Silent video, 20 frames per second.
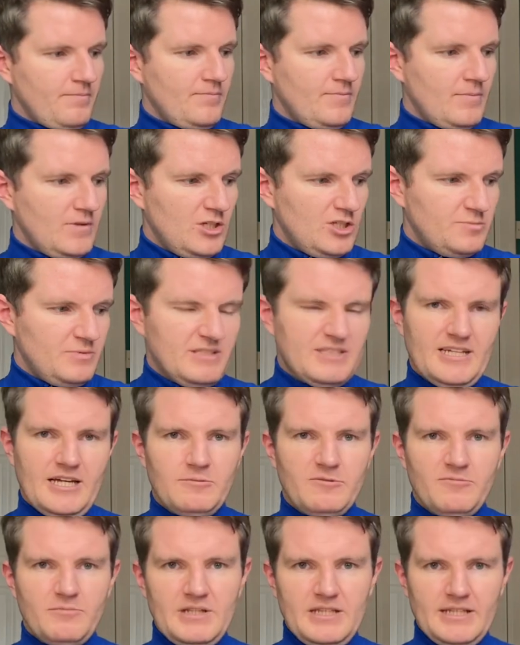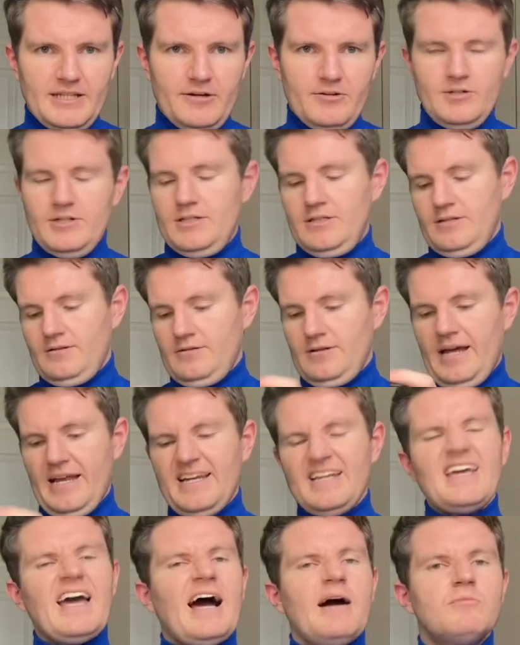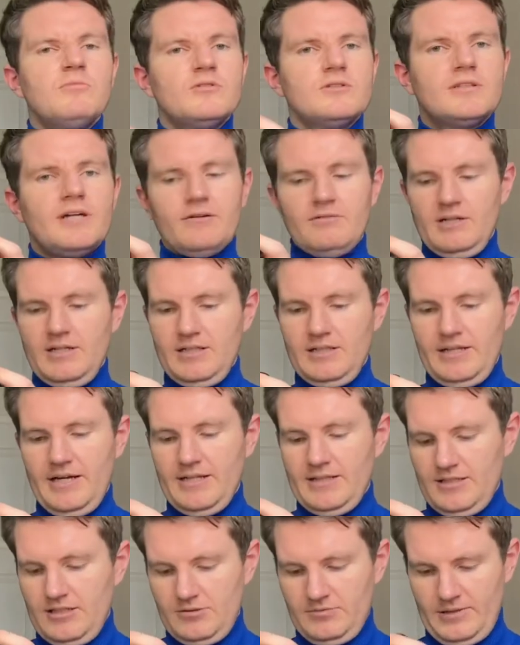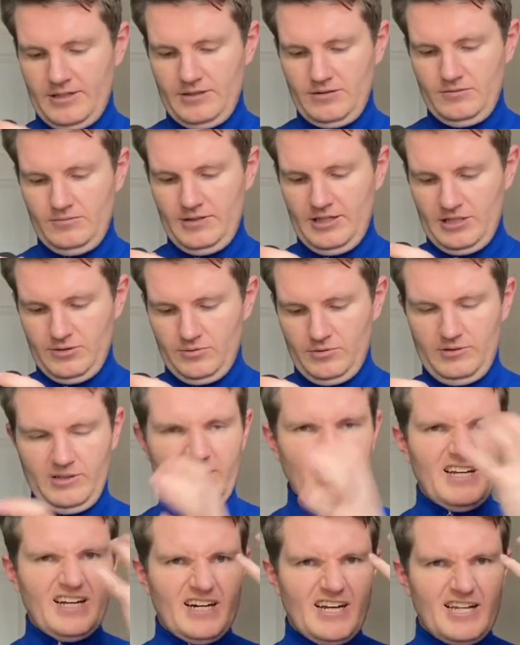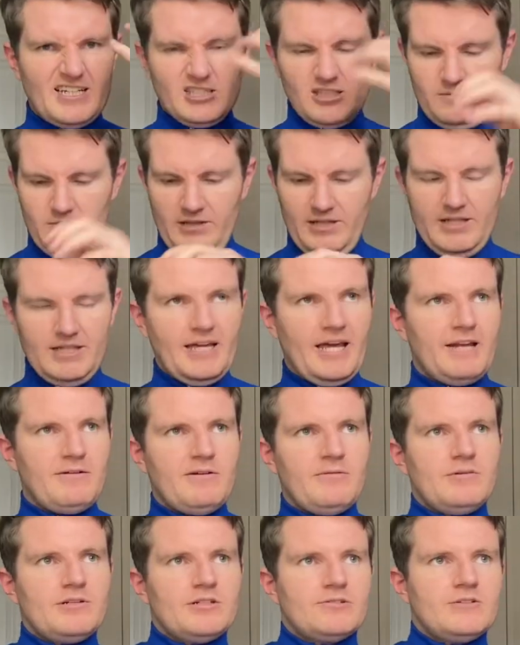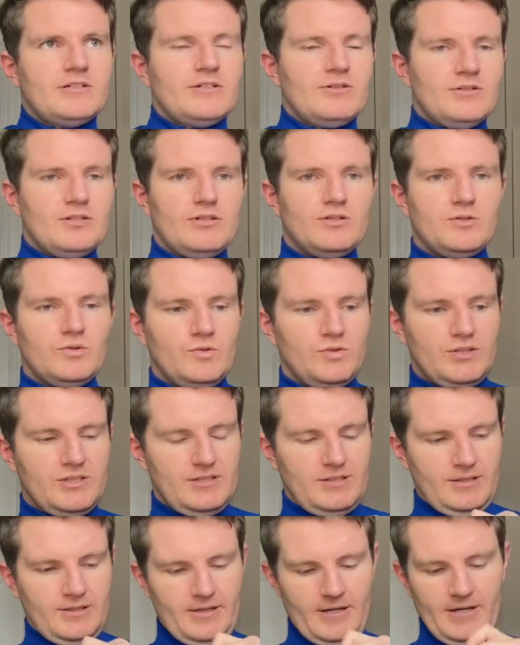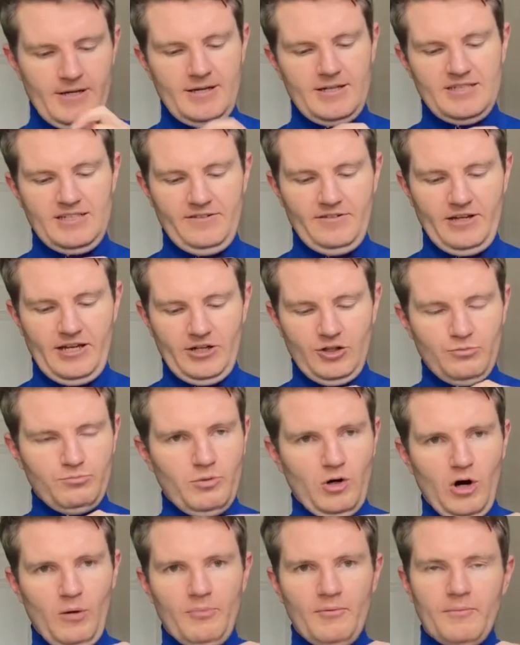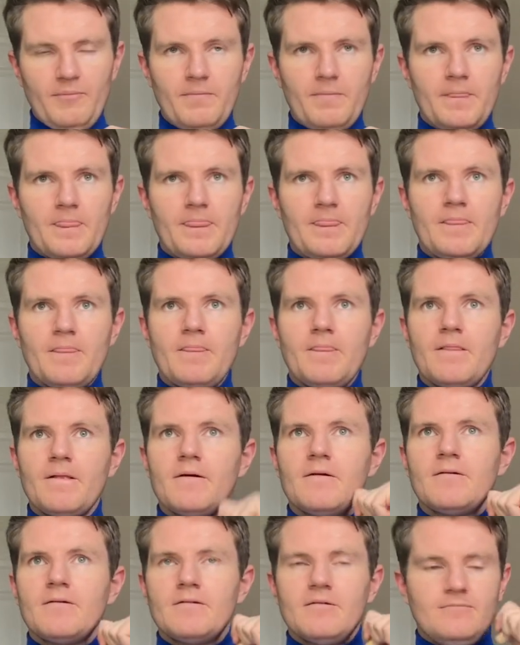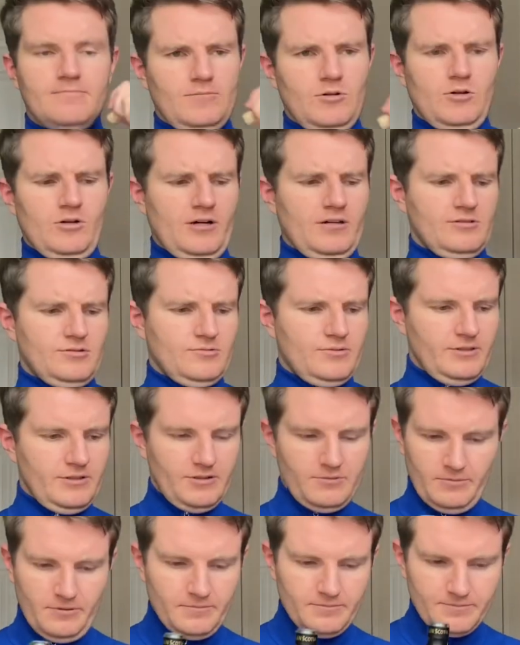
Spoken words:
Just pretend we've been down in Campbeltown to collect this, why don't we? That's what your hair ends up like anyway when you're right on the coast. So even get a good pop. Oh, that's a really good one.